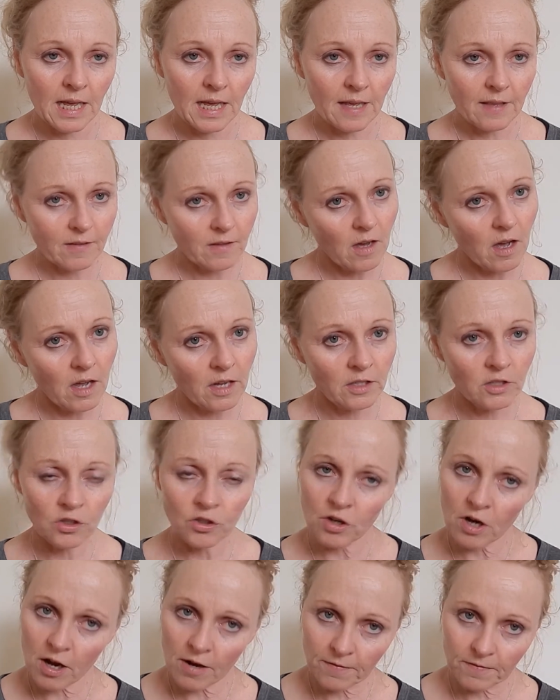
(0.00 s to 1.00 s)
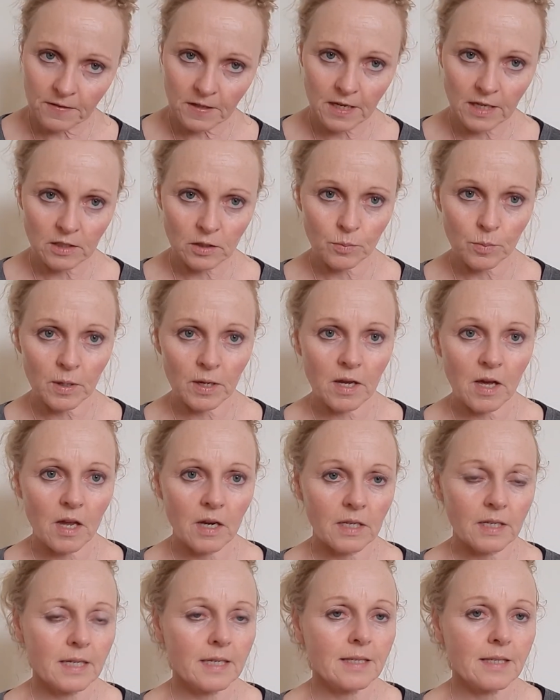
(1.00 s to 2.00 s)
has gone, you're off the
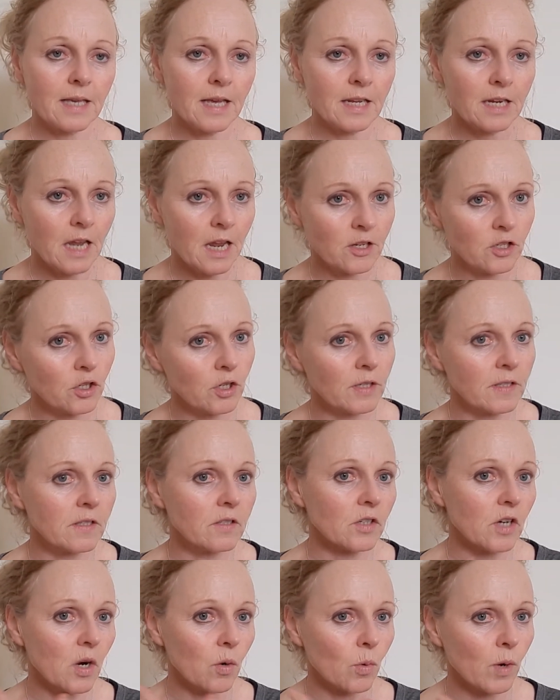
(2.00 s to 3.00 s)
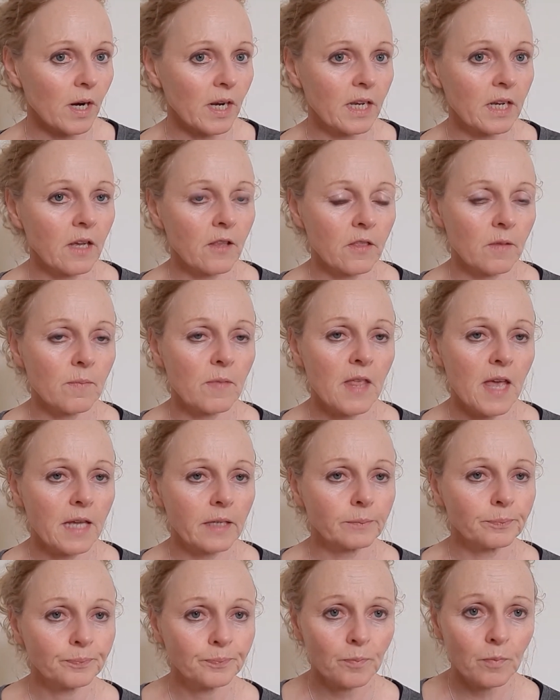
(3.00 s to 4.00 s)
antibiotics, and you can start working on them
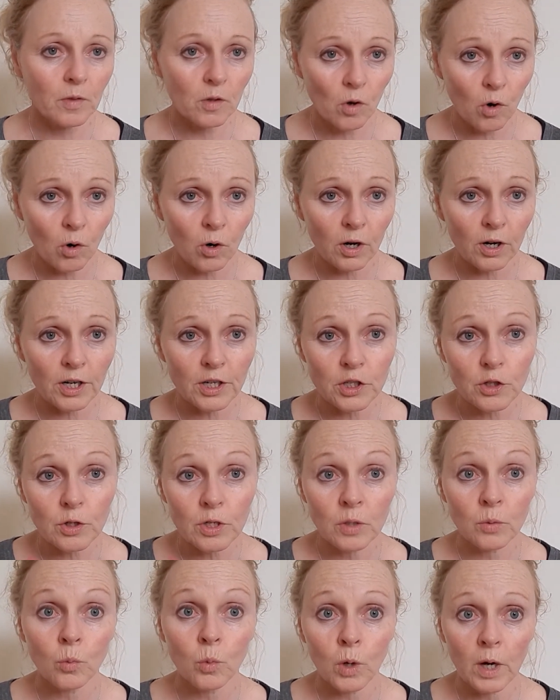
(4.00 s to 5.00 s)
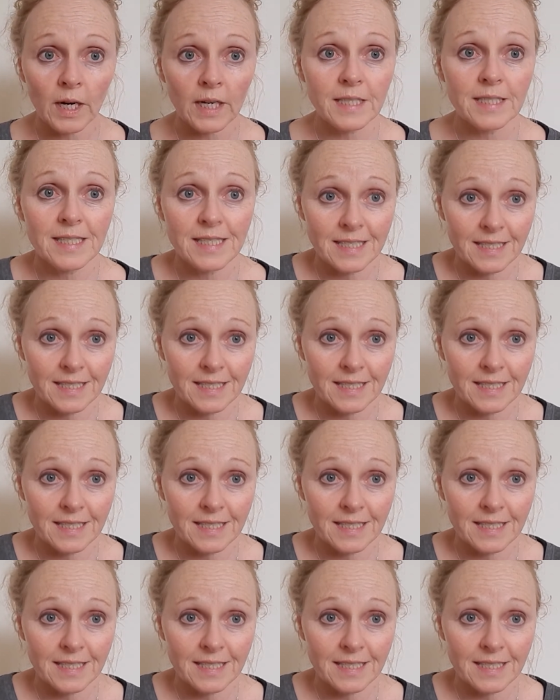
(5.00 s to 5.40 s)
then. Or you can work